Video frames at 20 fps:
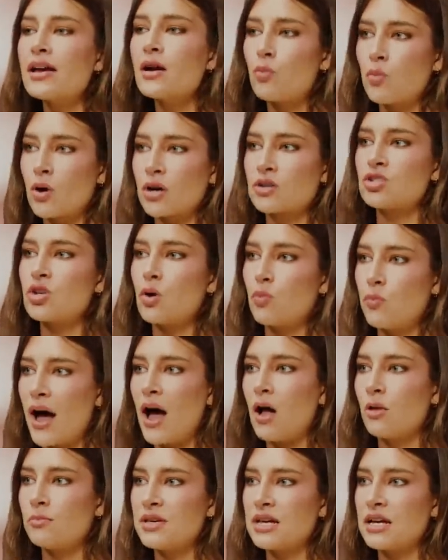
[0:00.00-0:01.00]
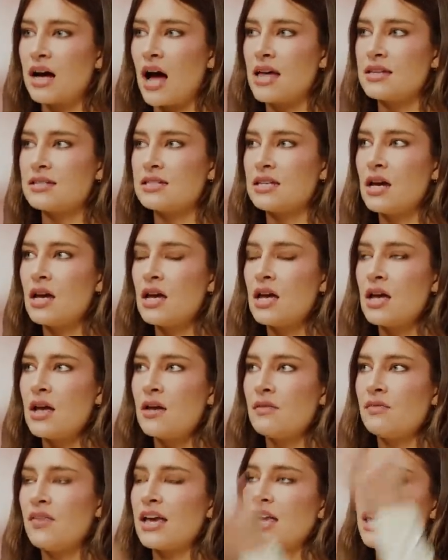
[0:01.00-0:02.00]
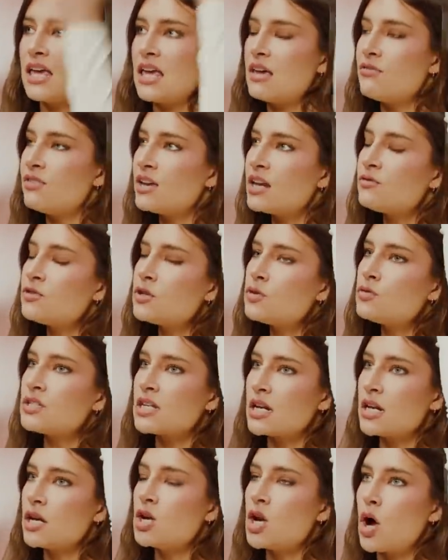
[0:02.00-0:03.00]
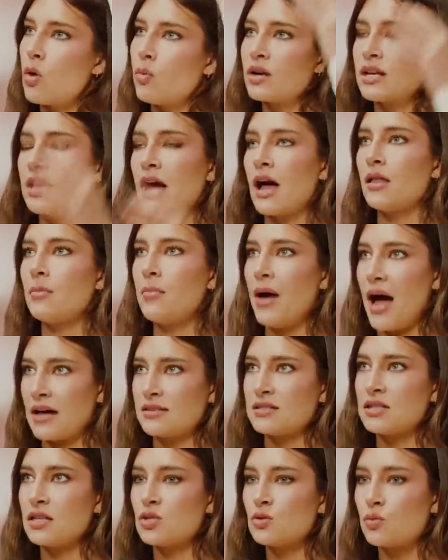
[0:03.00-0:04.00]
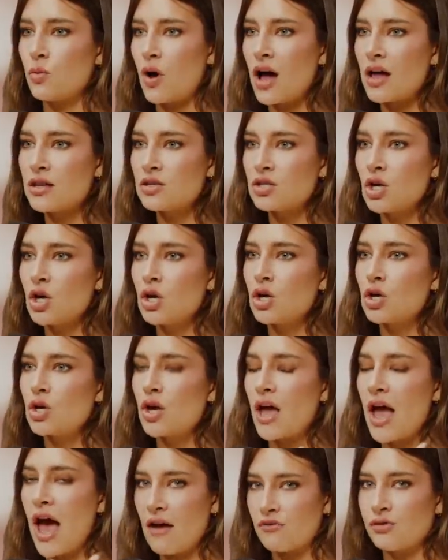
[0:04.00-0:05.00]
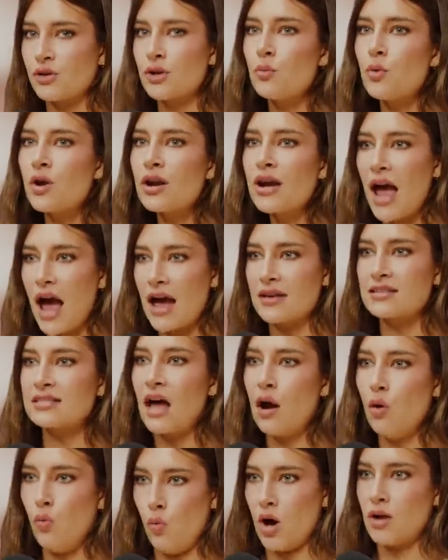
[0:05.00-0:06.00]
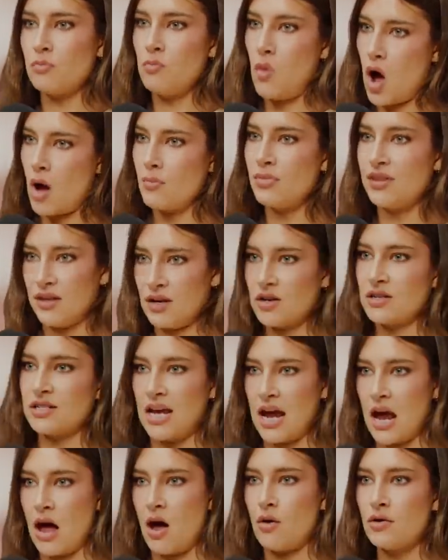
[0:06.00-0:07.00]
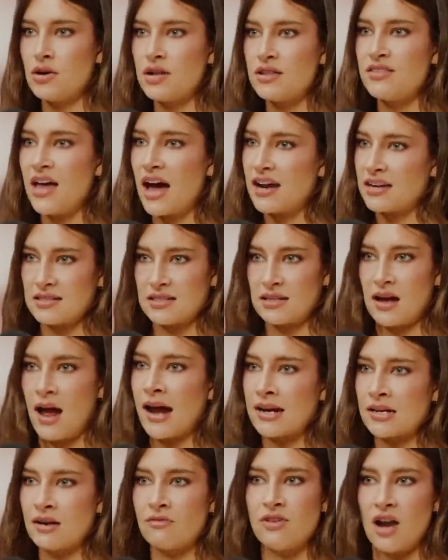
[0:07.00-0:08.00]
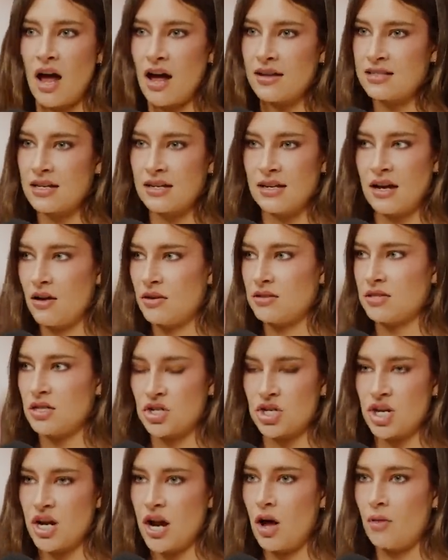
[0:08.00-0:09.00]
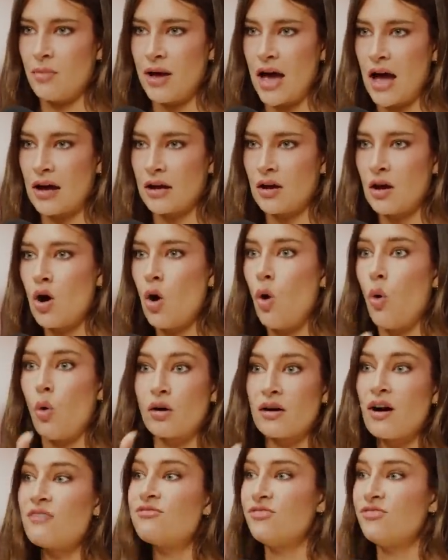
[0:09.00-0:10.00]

it works so well because like even if you didn't know what Calabasas was, everyone has that one mom in their town that is kind of nuts and carries a Chanel bag yeah. or a